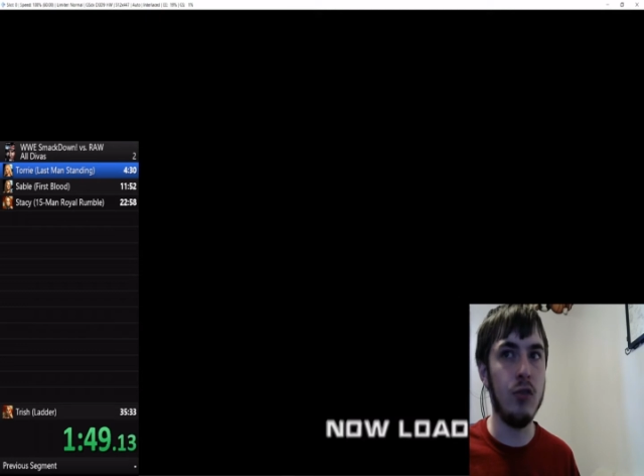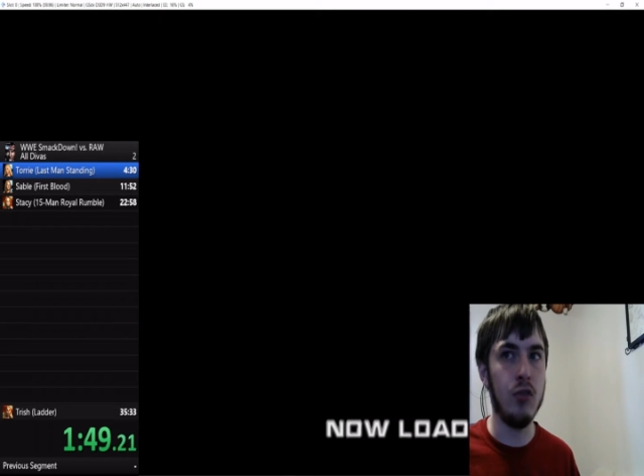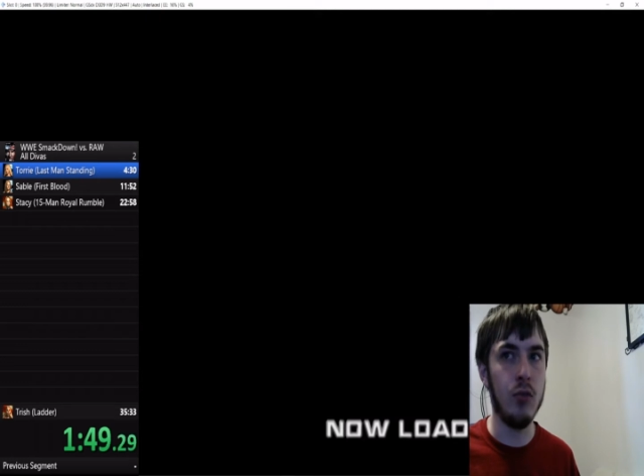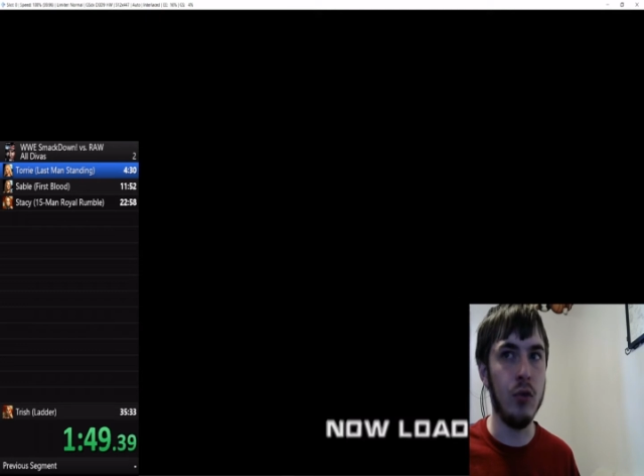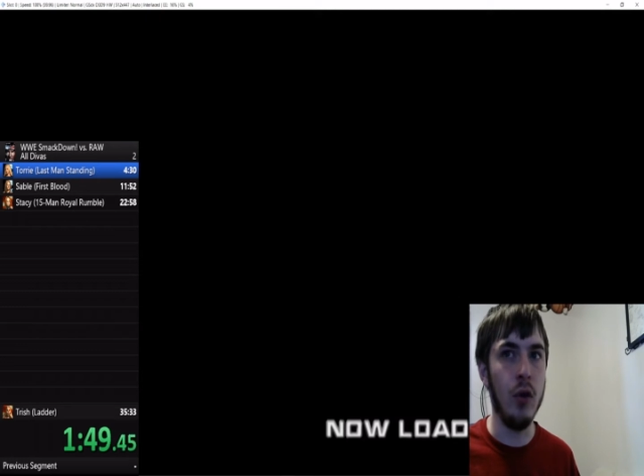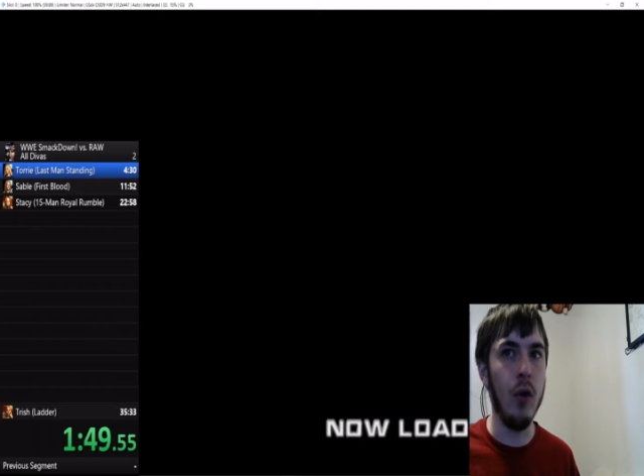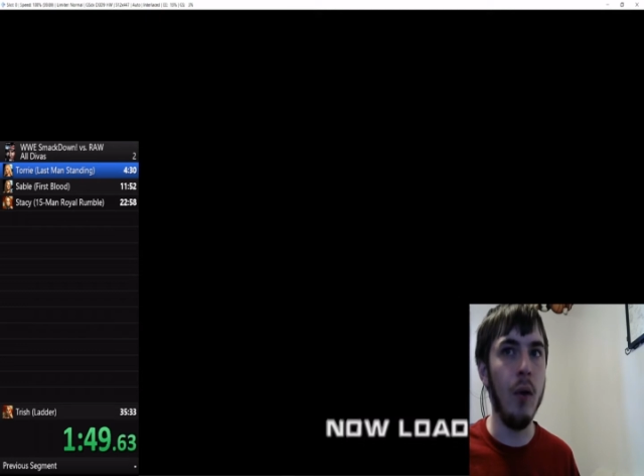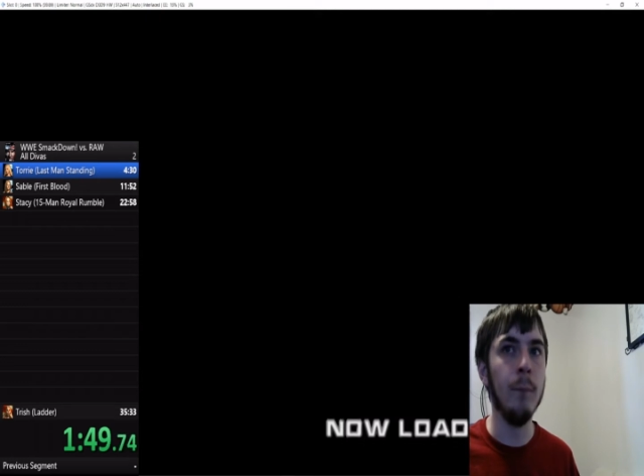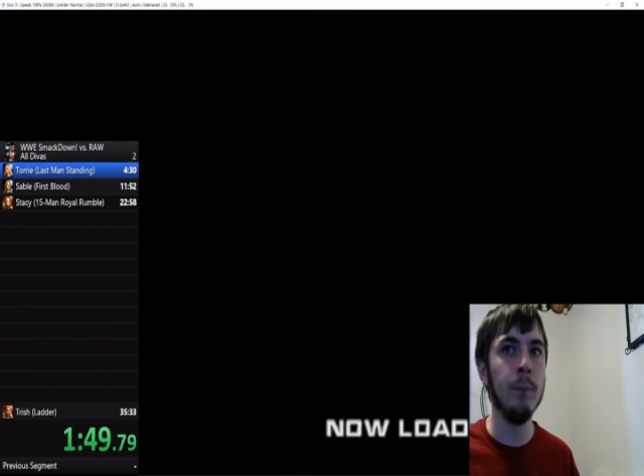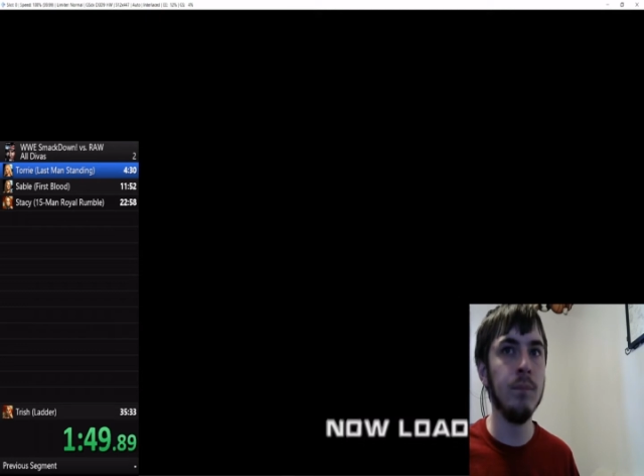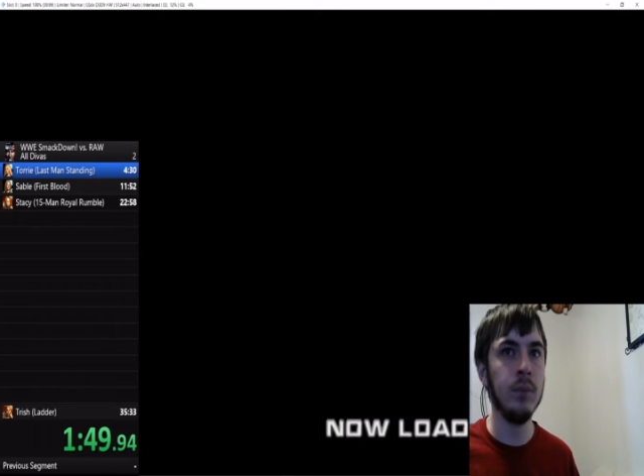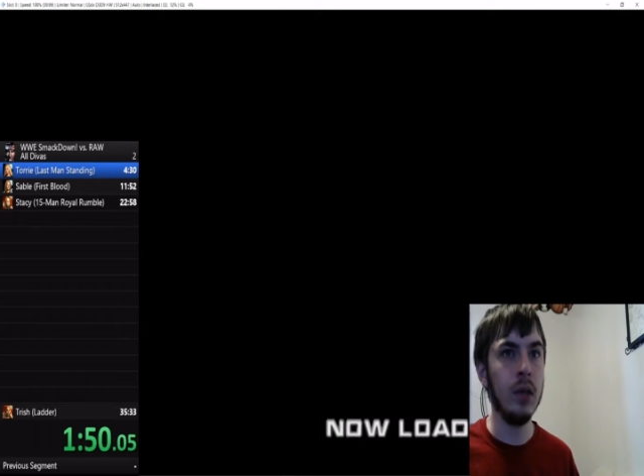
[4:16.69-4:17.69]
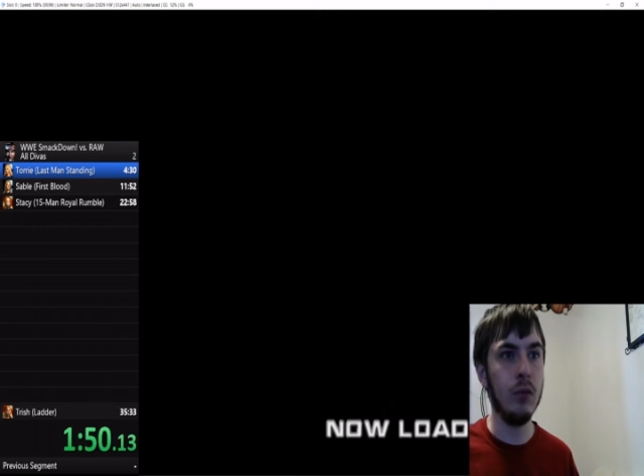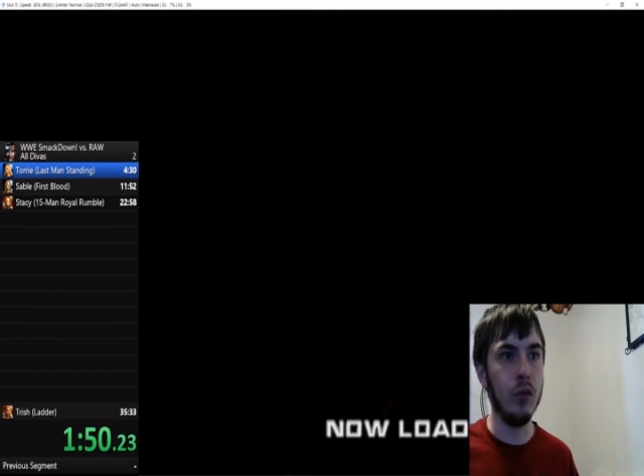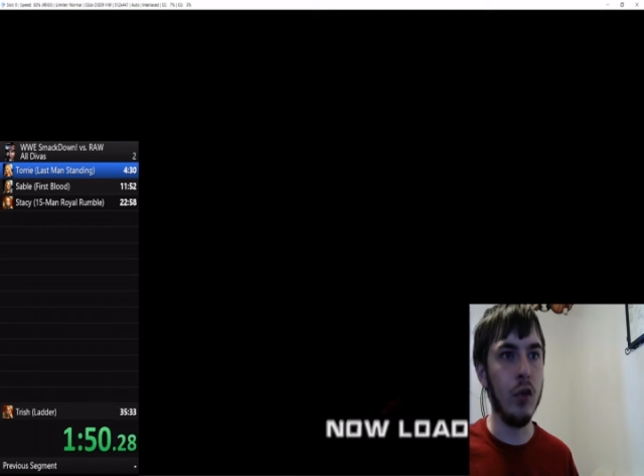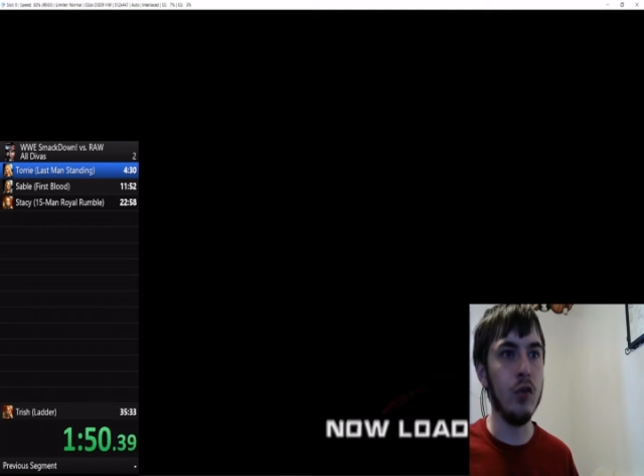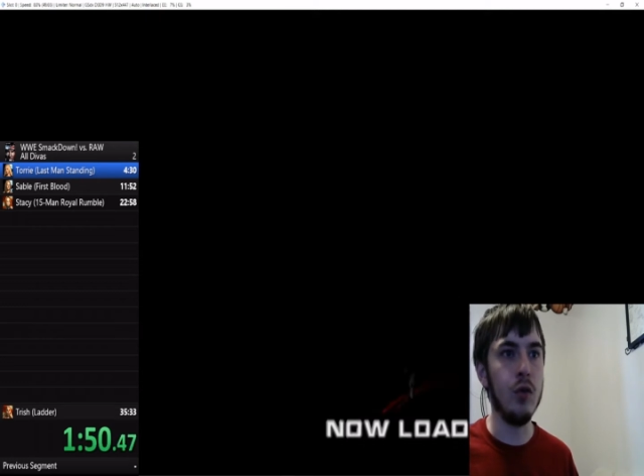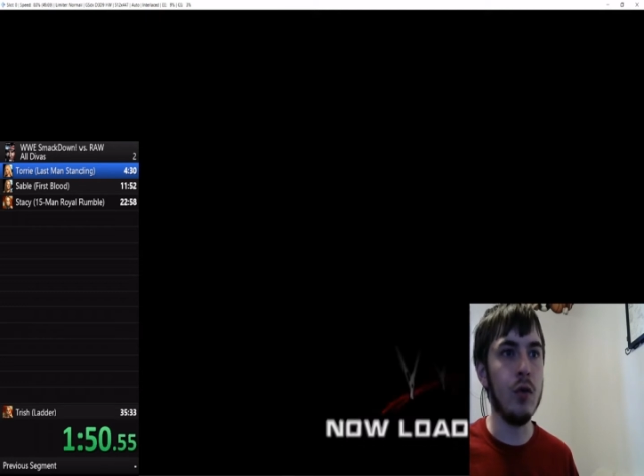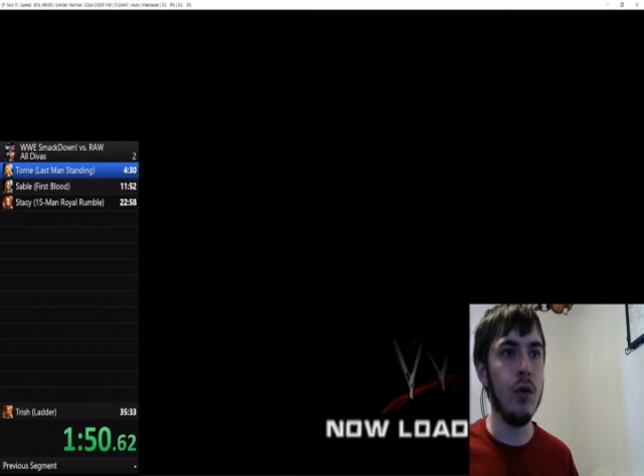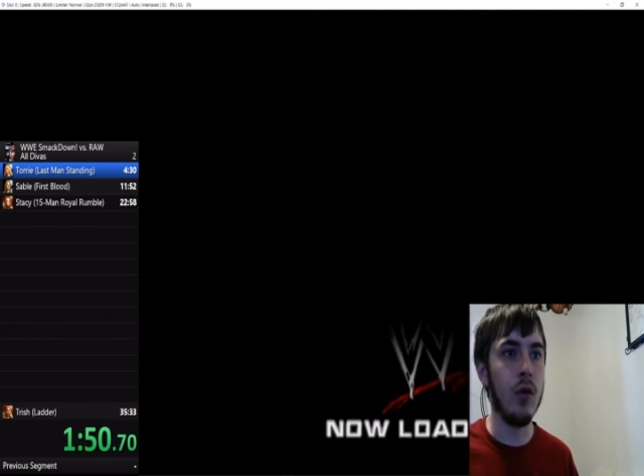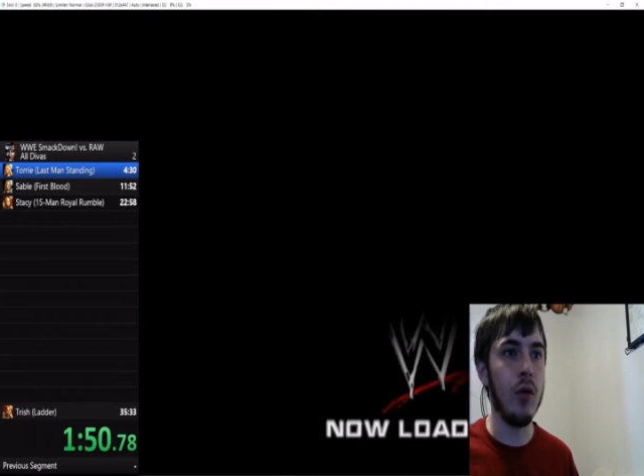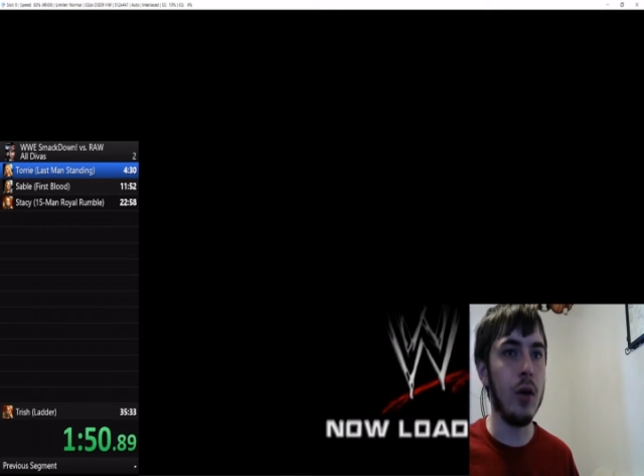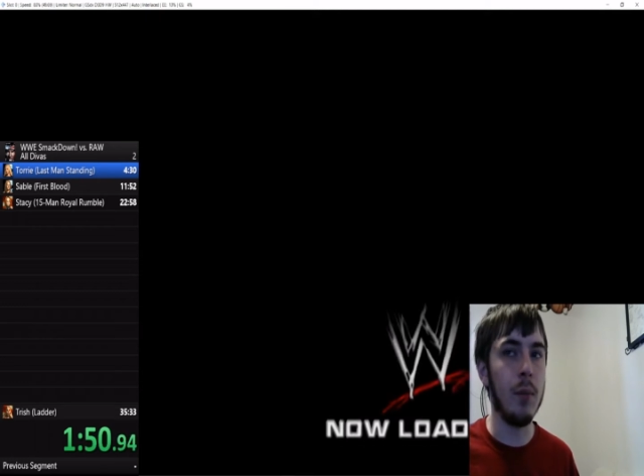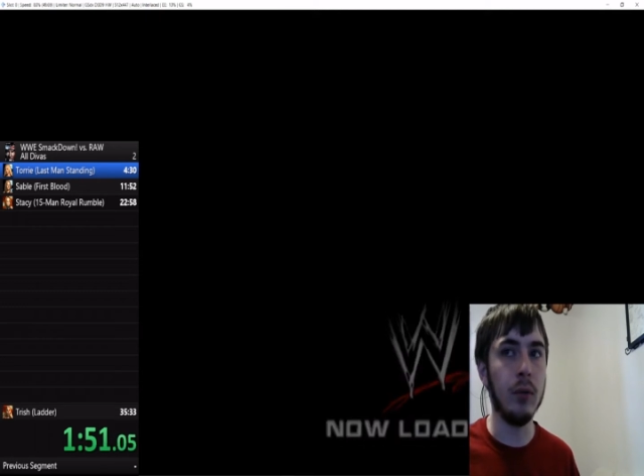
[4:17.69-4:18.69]
So for those of you who don't know a lot
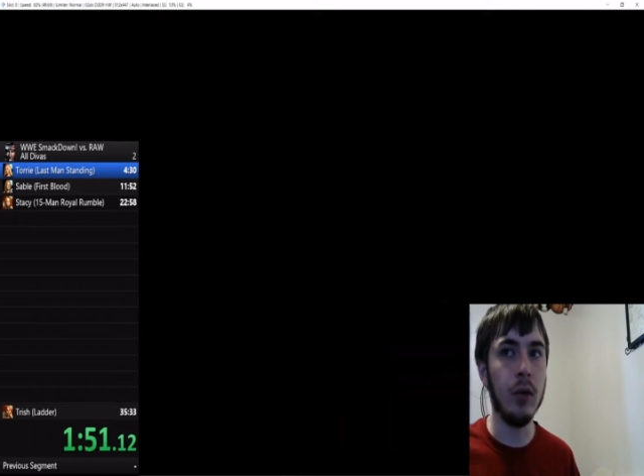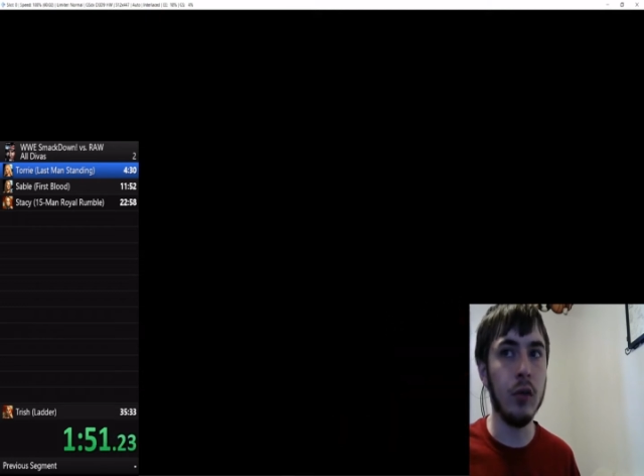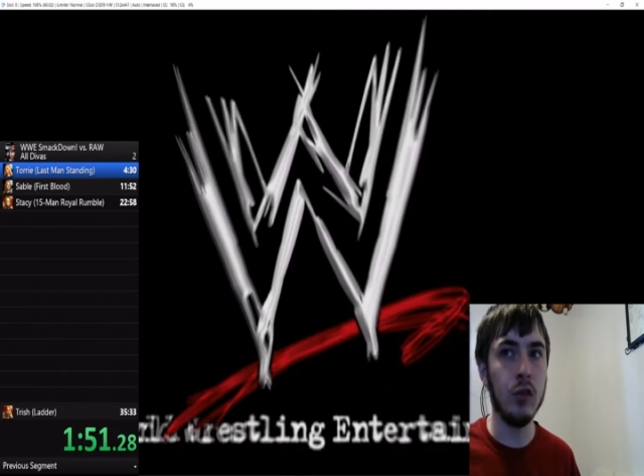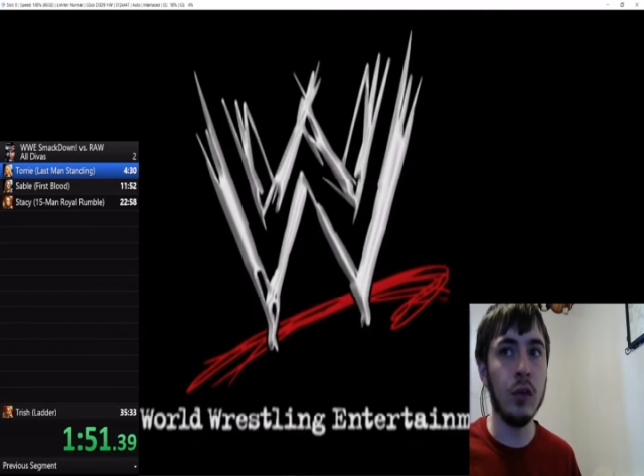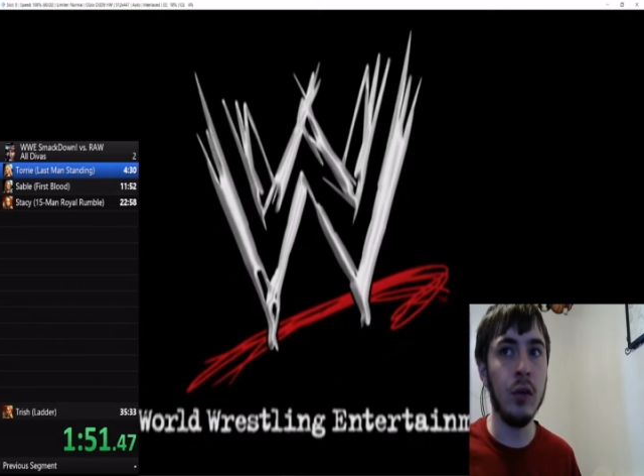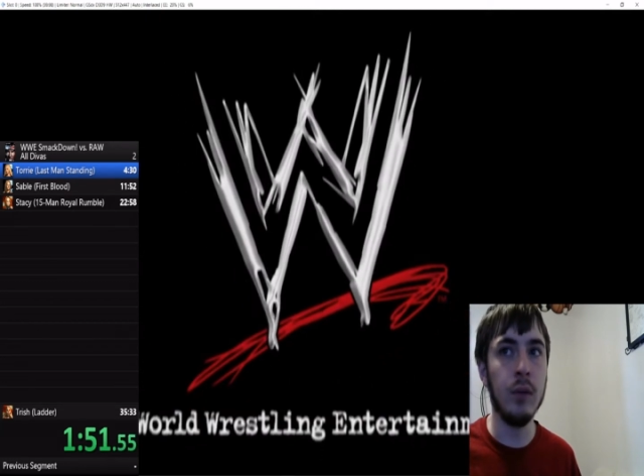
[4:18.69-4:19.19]
about wrestling,